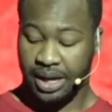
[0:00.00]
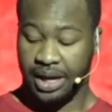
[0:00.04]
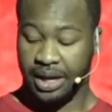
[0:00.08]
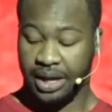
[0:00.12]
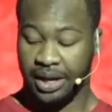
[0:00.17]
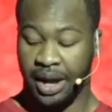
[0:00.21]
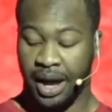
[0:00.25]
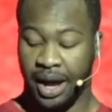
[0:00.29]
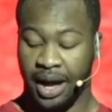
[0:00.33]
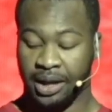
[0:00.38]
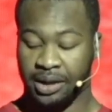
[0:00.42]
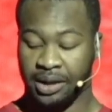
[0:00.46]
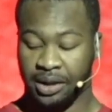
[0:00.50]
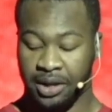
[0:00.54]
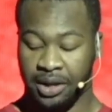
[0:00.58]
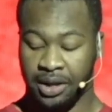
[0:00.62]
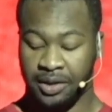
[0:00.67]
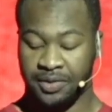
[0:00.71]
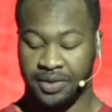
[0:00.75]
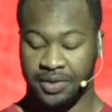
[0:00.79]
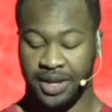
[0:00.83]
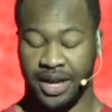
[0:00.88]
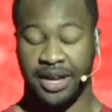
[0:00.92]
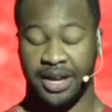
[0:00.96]
God
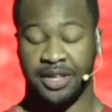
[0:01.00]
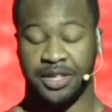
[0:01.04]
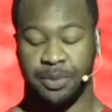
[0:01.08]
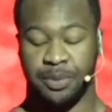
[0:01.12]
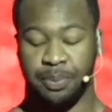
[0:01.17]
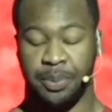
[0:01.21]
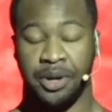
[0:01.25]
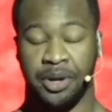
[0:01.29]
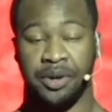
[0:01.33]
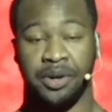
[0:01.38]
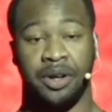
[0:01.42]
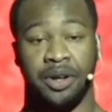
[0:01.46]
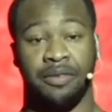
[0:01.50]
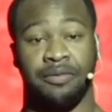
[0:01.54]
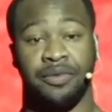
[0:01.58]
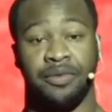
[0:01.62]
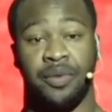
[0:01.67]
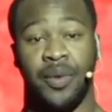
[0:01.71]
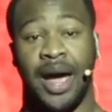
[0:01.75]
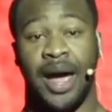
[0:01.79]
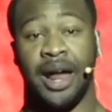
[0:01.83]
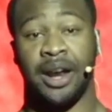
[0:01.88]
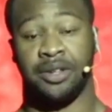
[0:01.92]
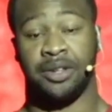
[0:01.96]
loves a spirit of
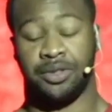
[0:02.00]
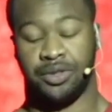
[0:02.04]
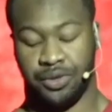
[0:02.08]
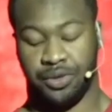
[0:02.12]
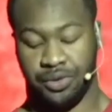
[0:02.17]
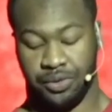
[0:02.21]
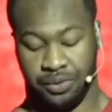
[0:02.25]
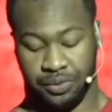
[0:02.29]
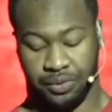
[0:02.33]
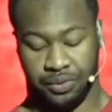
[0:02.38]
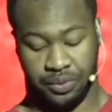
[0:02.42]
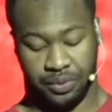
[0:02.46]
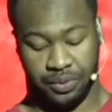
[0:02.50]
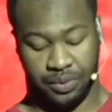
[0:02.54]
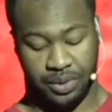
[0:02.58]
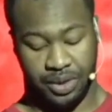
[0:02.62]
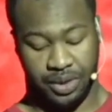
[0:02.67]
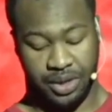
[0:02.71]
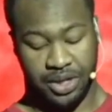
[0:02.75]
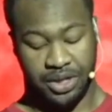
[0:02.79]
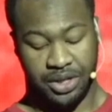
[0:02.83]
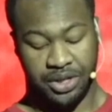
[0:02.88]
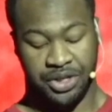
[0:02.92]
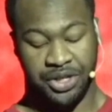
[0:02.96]
gratitude.
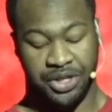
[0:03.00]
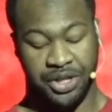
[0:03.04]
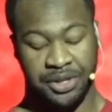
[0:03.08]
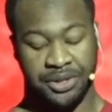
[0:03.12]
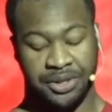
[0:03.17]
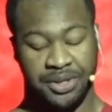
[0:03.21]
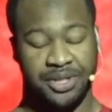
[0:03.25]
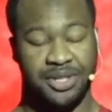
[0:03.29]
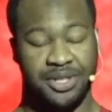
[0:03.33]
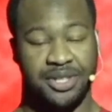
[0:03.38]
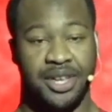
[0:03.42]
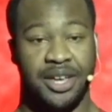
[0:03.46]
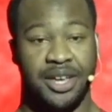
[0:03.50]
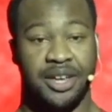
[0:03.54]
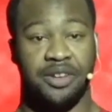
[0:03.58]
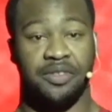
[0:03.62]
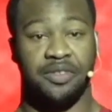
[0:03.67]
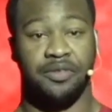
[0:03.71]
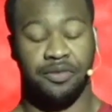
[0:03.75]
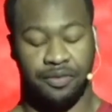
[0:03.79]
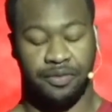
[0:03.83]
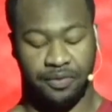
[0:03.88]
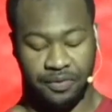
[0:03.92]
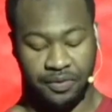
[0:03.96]
Jesus said
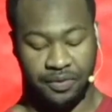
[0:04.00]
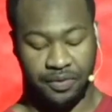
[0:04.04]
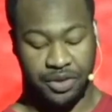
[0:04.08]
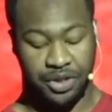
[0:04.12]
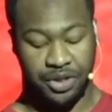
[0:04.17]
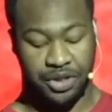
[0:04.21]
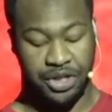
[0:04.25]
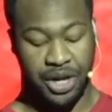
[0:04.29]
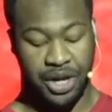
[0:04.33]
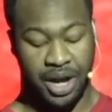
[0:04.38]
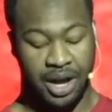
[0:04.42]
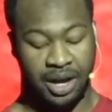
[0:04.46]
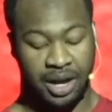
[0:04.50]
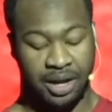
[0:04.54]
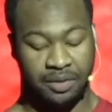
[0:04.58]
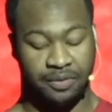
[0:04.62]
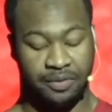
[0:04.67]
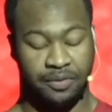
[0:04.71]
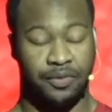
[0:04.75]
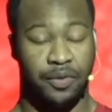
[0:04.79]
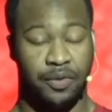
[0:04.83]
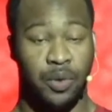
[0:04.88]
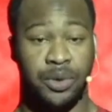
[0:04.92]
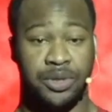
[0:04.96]
in John
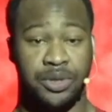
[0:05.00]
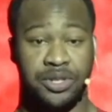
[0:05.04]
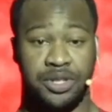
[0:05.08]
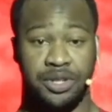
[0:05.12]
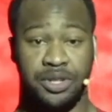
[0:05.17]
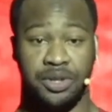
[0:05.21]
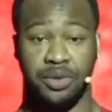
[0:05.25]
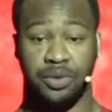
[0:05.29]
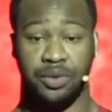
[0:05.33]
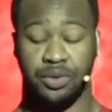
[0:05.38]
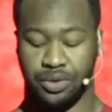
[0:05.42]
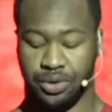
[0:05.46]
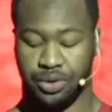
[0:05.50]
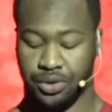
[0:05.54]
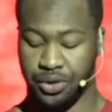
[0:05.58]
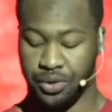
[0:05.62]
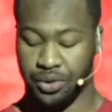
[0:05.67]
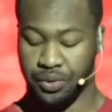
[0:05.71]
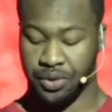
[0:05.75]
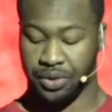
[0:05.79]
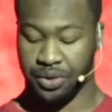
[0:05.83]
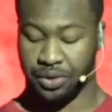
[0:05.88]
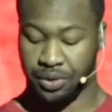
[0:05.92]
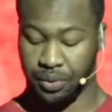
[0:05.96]

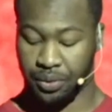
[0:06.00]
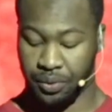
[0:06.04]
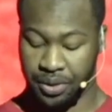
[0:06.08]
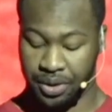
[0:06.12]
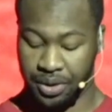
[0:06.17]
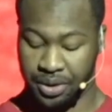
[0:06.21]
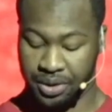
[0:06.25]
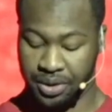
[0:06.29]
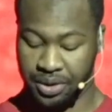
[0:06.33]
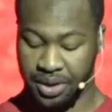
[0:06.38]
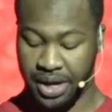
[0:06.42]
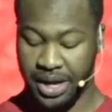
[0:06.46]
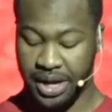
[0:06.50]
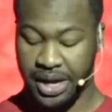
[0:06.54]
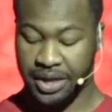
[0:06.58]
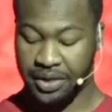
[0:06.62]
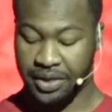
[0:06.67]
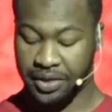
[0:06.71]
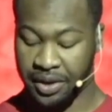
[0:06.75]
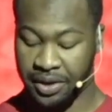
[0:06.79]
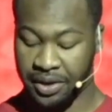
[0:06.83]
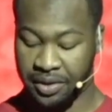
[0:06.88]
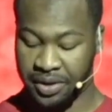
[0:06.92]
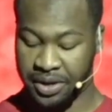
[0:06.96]
14:2-3,
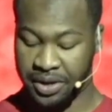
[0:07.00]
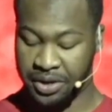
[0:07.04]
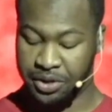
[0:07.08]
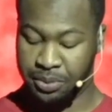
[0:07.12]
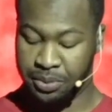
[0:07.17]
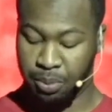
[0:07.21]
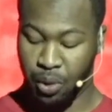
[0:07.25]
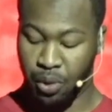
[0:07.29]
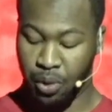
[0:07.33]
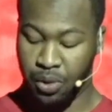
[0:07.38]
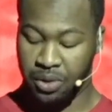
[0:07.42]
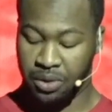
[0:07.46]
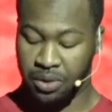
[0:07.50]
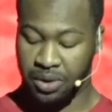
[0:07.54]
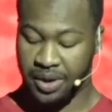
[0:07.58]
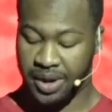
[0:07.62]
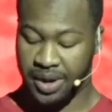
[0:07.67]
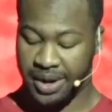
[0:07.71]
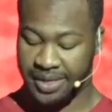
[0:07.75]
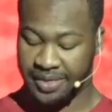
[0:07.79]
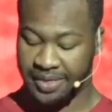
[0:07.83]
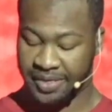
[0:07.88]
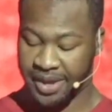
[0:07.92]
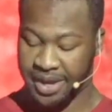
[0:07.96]
"There is more
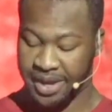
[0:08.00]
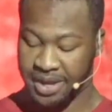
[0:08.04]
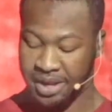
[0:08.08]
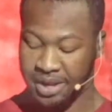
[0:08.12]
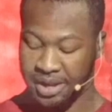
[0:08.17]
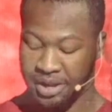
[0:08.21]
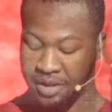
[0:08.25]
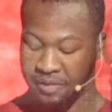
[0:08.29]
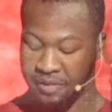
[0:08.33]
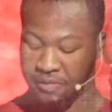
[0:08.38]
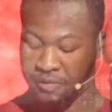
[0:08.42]
than enough